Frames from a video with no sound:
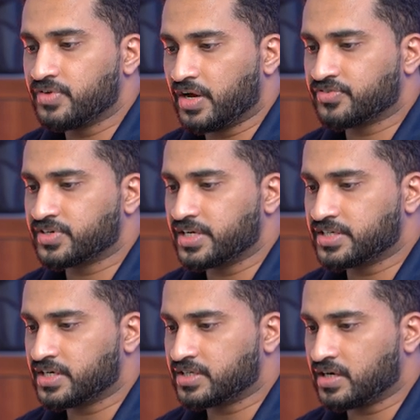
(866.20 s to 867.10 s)
We have
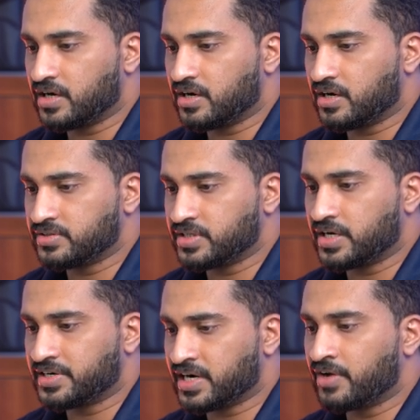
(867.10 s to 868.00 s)
created
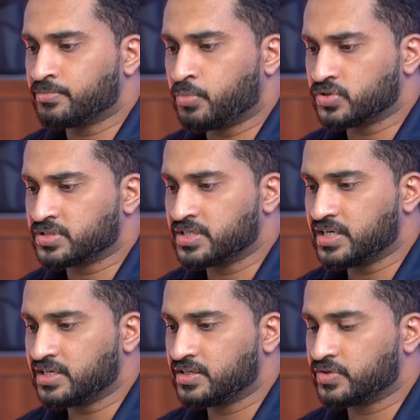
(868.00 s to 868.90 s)
the draft post here.